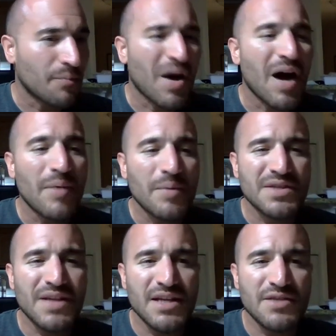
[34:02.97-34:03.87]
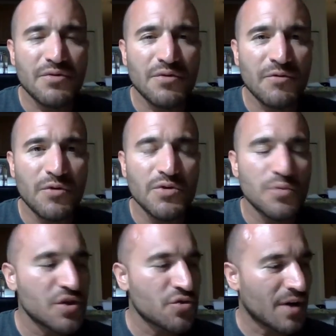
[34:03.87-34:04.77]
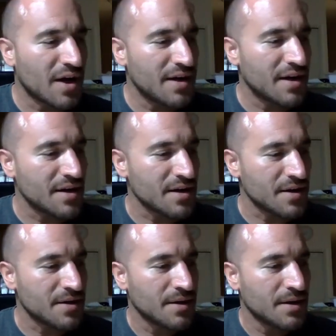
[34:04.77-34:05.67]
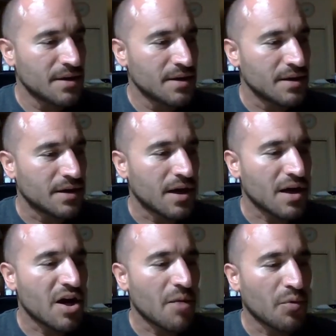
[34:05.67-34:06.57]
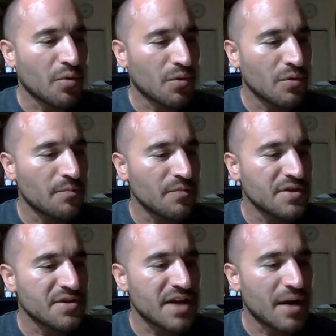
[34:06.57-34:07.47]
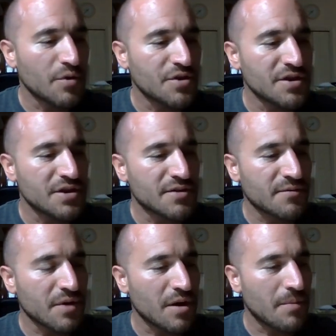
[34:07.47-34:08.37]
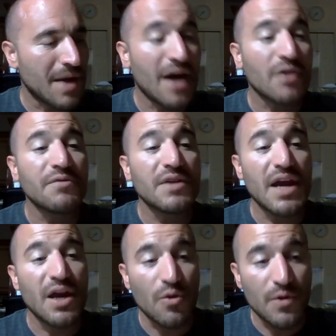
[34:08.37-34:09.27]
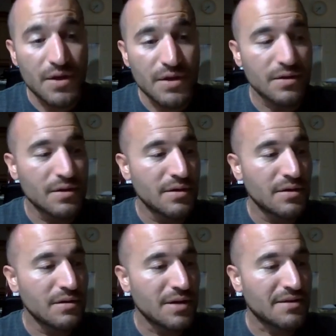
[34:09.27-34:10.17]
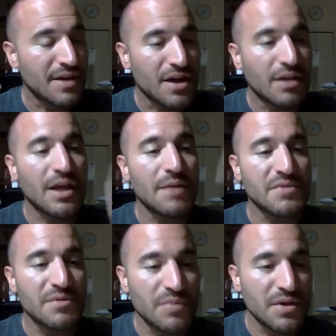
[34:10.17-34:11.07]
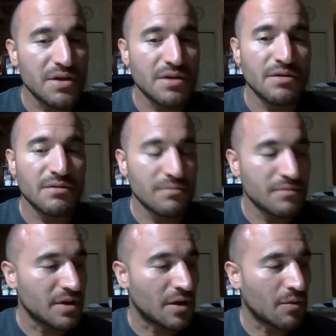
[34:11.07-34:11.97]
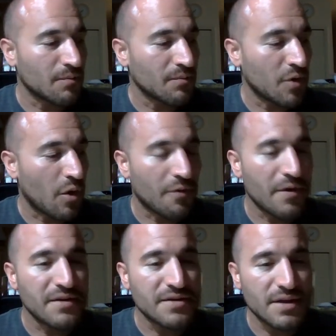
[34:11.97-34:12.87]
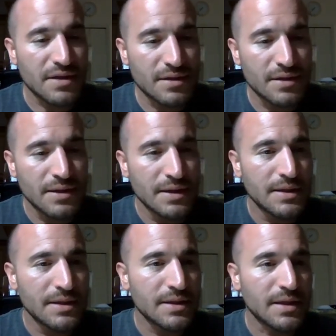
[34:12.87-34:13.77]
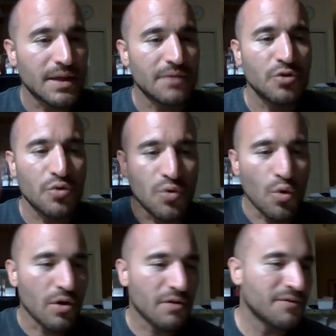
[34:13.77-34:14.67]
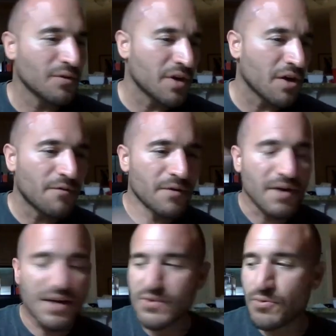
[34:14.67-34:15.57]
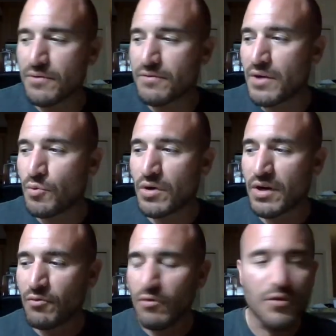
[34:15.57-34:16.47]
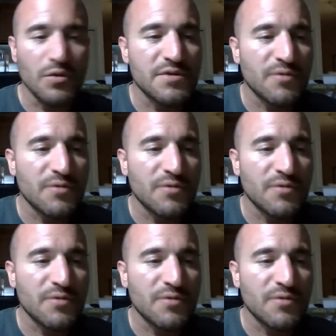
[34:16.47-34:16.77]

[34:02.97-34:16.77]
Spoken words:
Pop-up stands for their foods. We tried a couple sandwiches from out of the area that they claim to be, authentic. New York, Philadelphia, that sort of thing. We're going to review.